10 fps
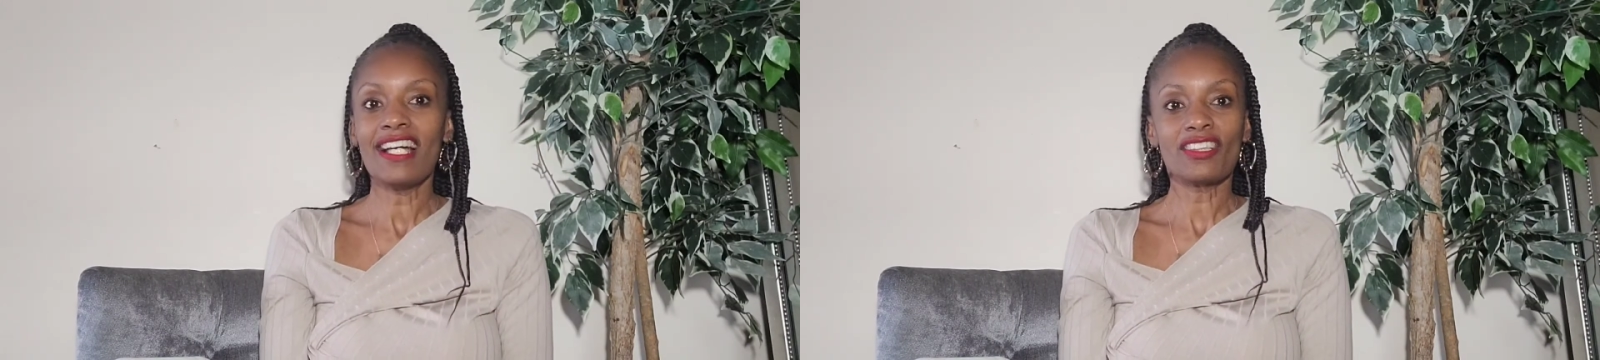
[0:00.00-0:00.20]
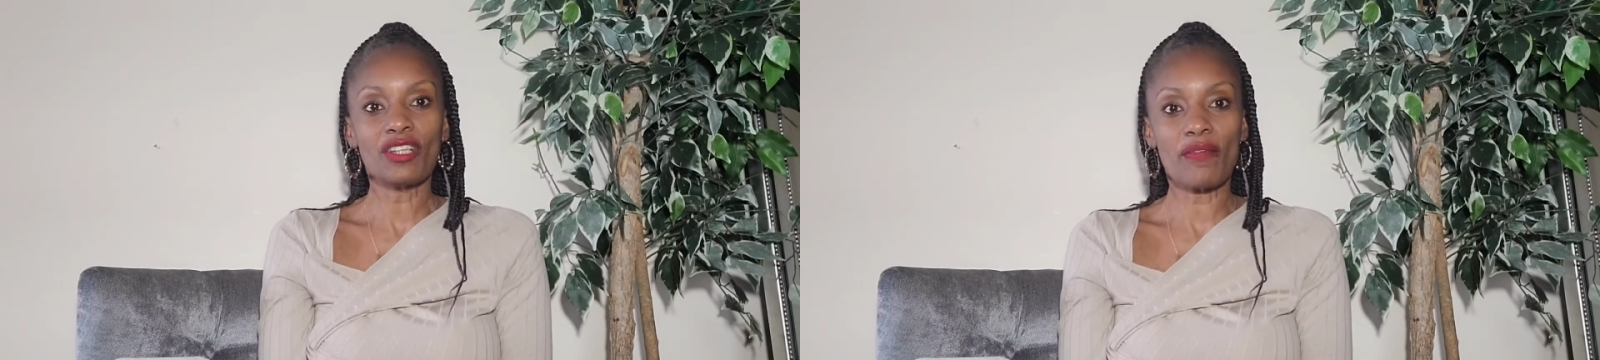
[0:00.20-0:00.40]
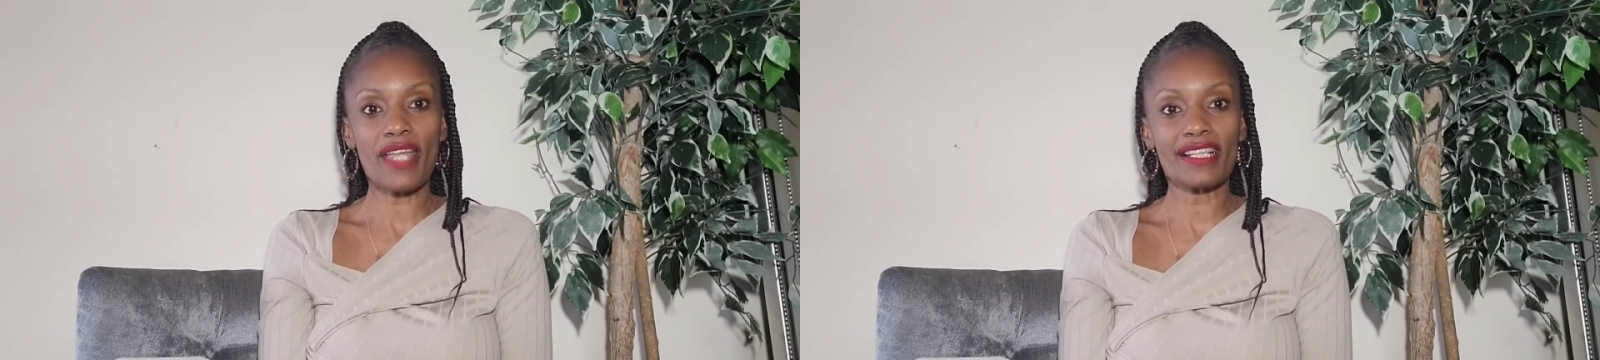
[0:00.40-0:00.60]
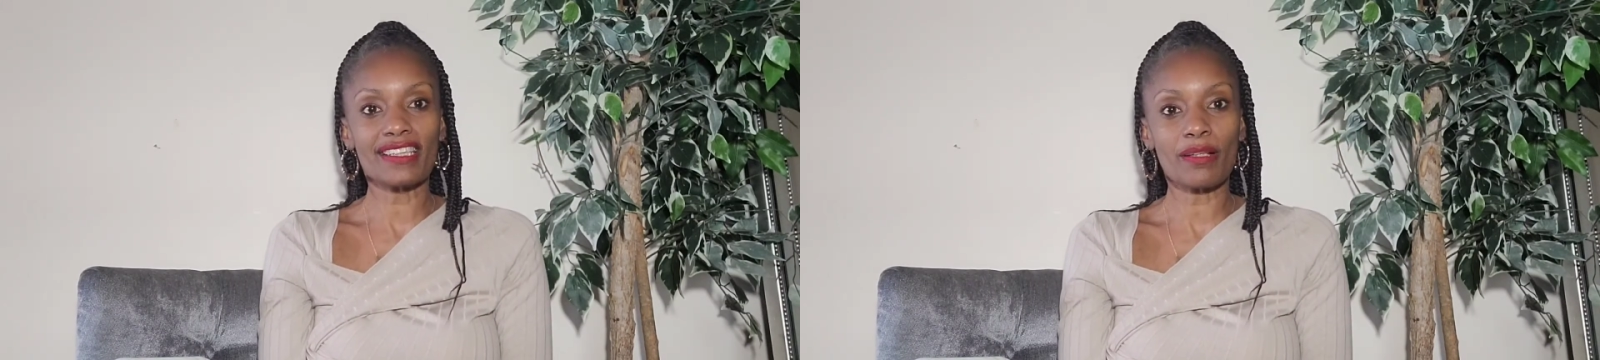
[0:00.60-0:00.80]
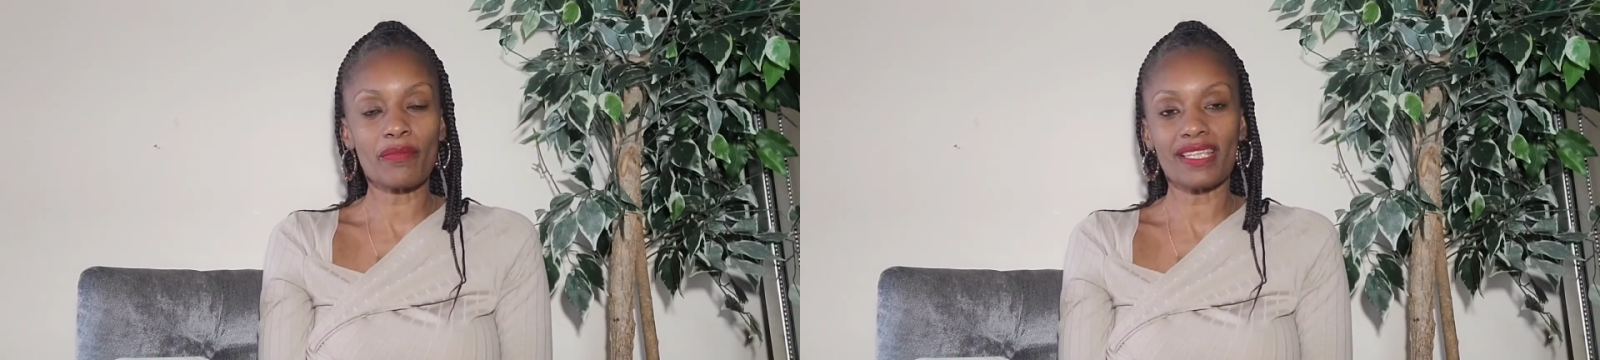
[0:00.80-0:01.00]
So if that
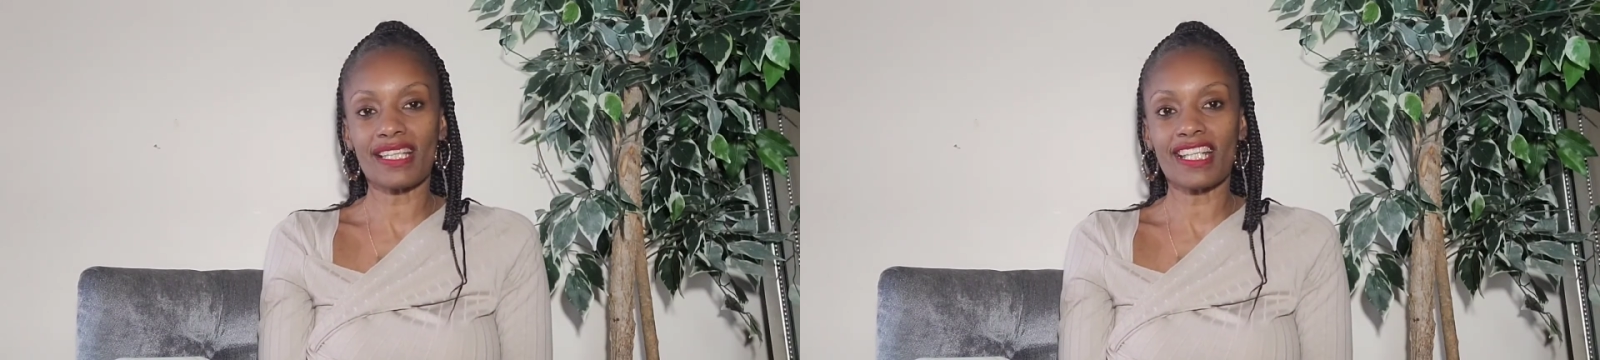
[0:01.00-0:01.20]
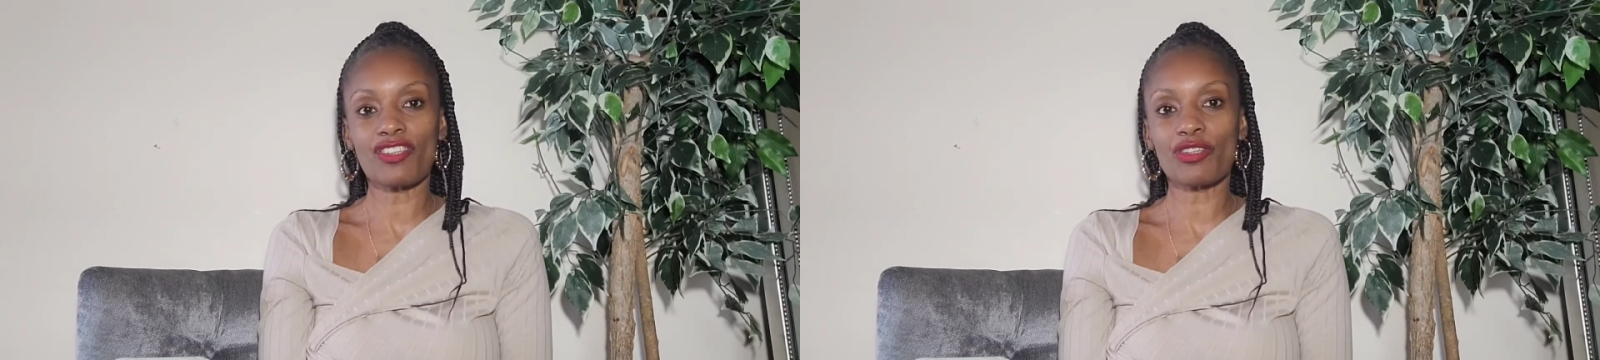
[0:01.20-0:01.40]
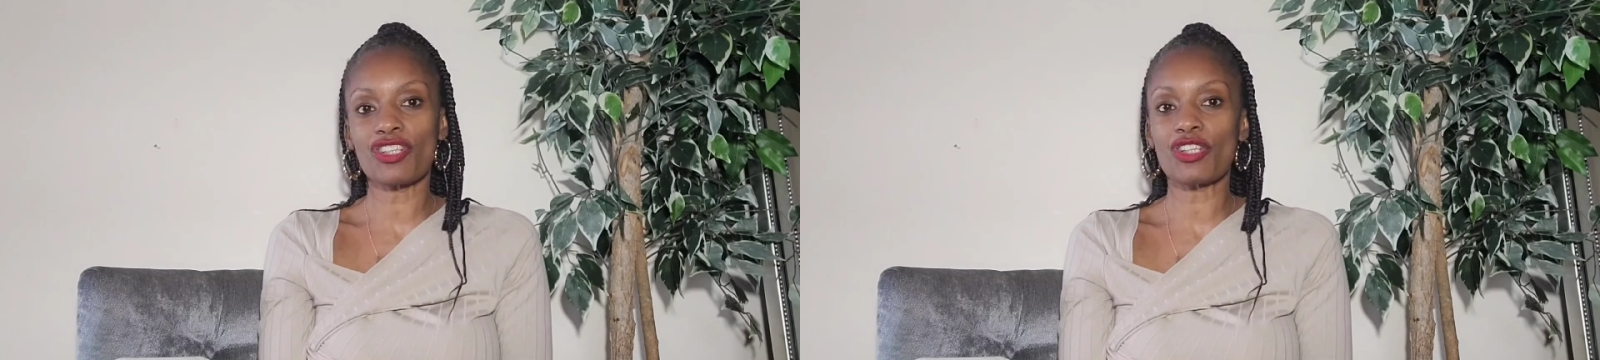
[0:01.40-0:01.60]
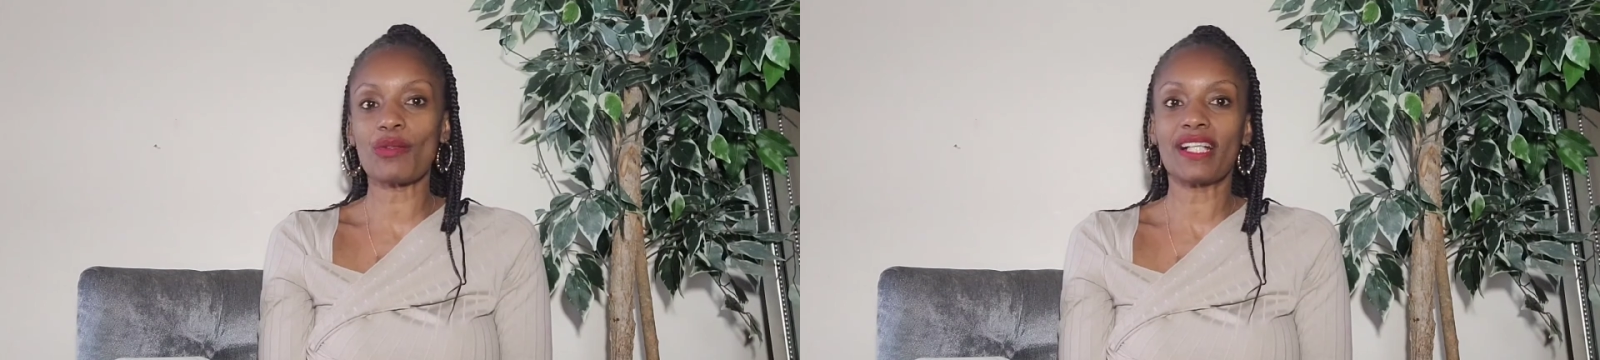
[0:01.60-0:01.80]
is something that interests you,